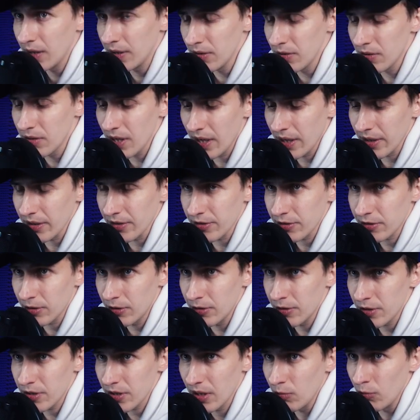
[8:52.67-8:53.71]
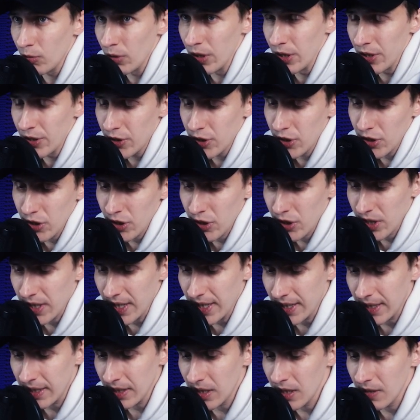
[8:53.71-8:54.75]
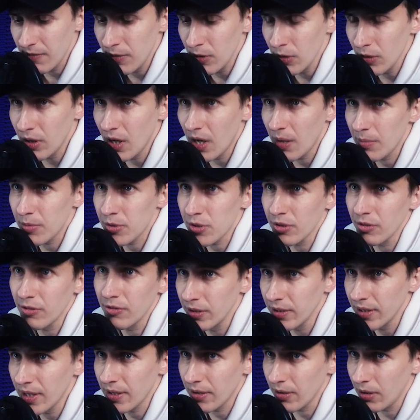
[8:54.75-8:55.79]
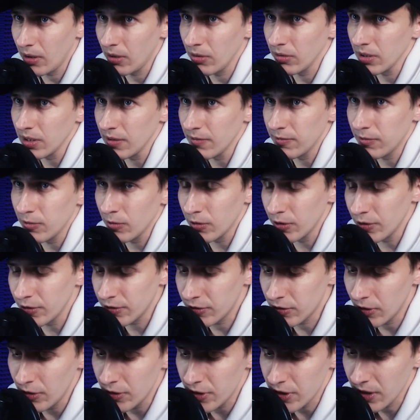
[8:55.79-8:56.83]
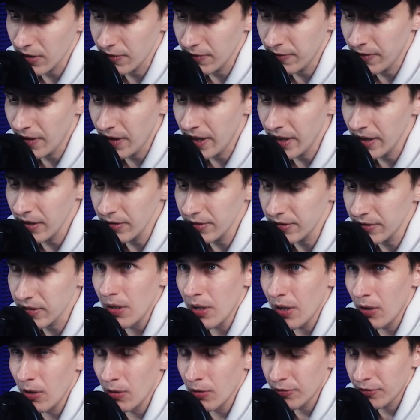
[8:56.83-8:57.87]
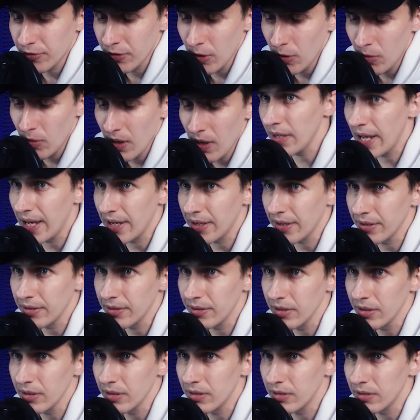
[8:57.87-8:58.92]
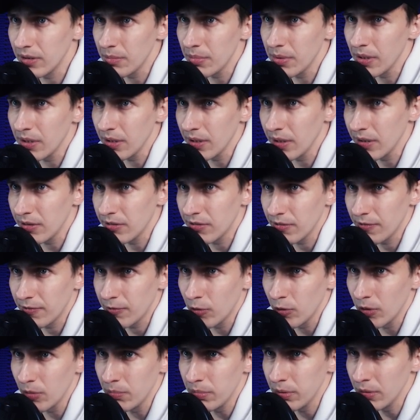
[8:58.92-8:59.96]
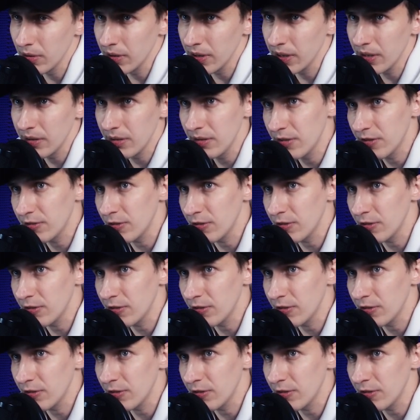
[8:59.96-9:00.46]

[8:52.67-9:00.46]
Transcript: A new kind of search which can give you an option not only for searching files but also added the ability for Boolean